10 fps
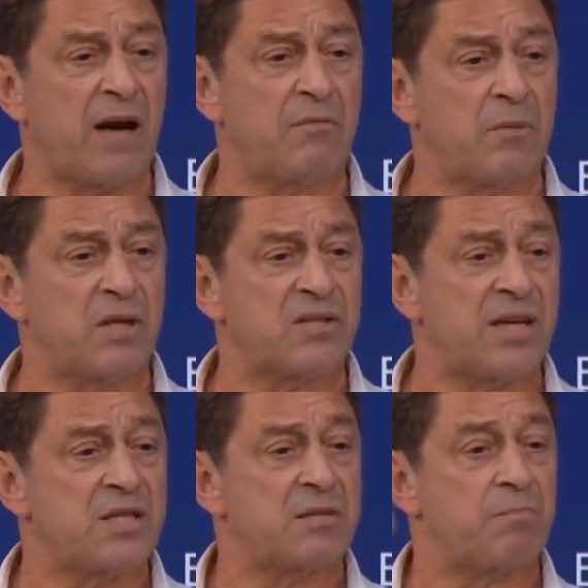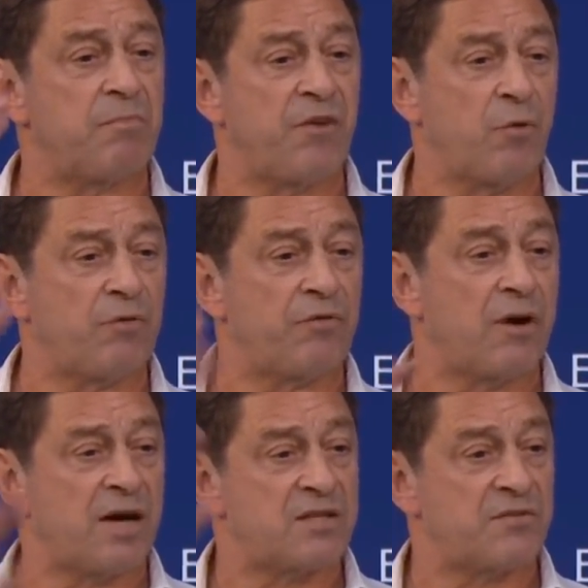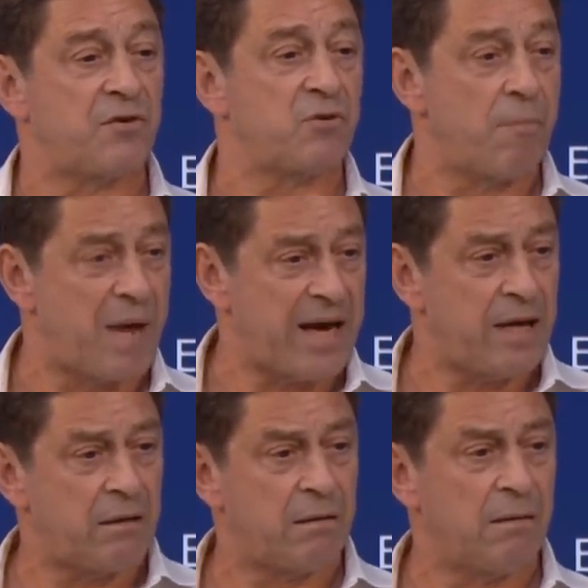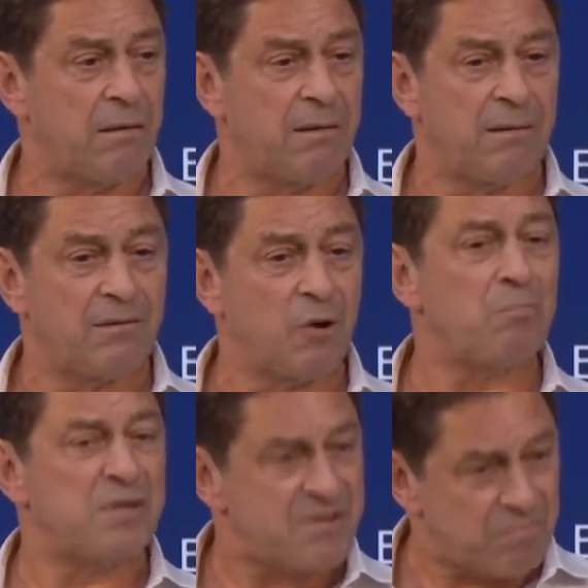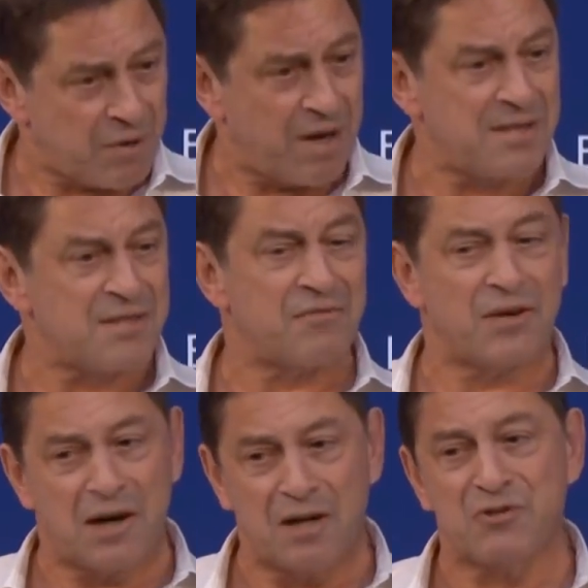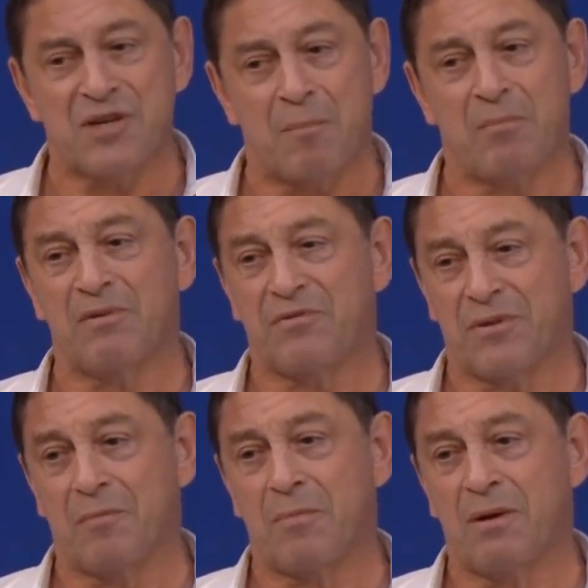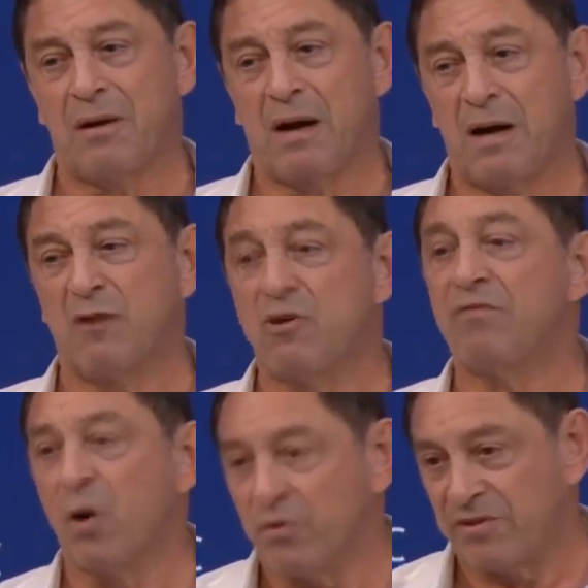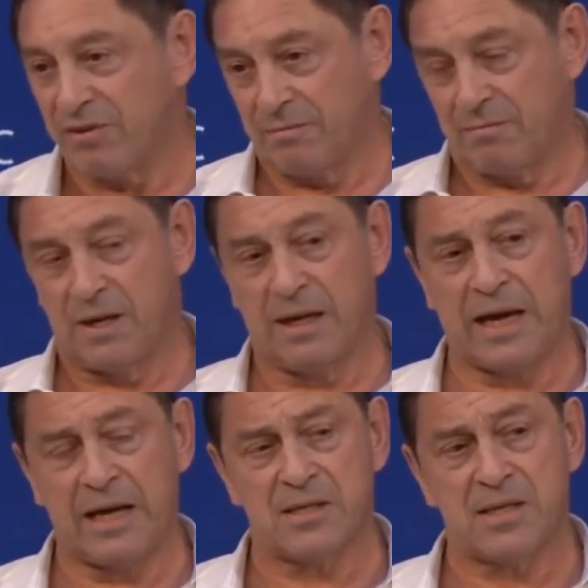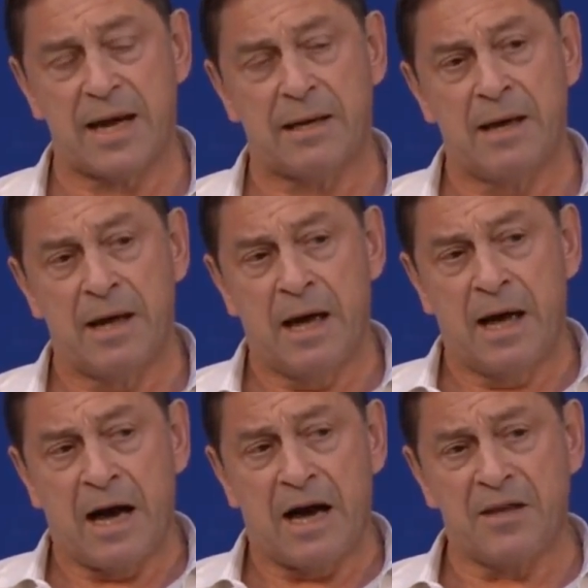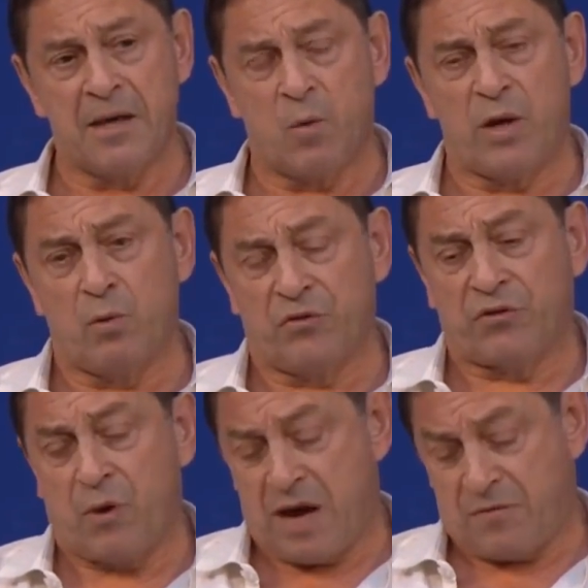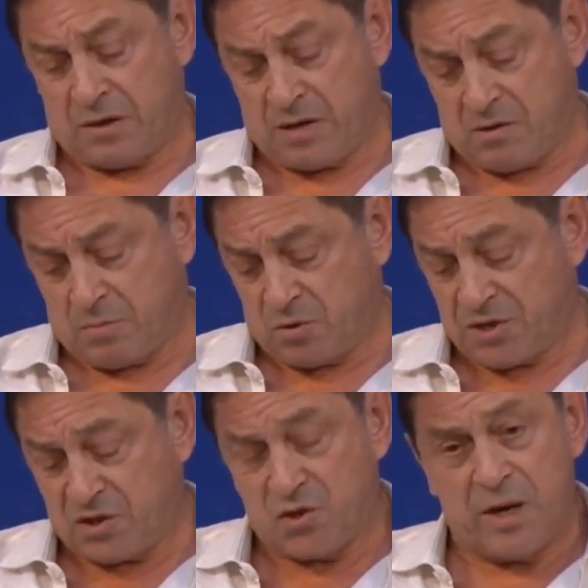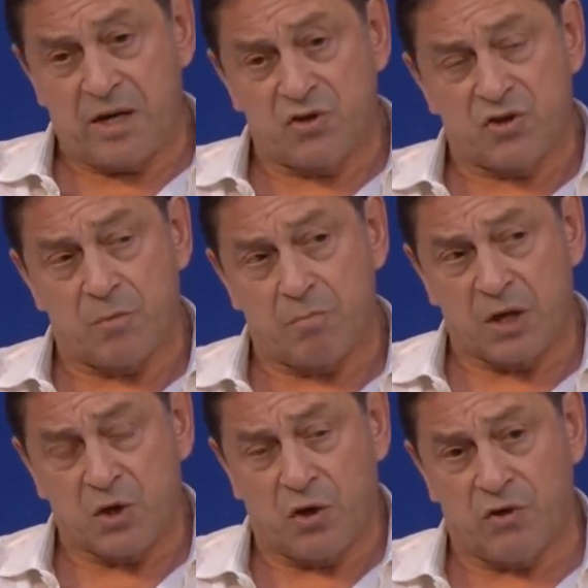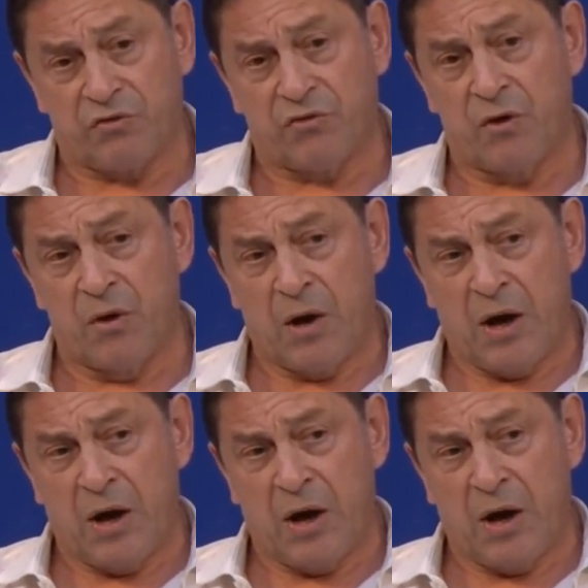the government says, vote for us for Remain. Don't be surprised if a large number of them revolt against that. I think we also have a terrible situation because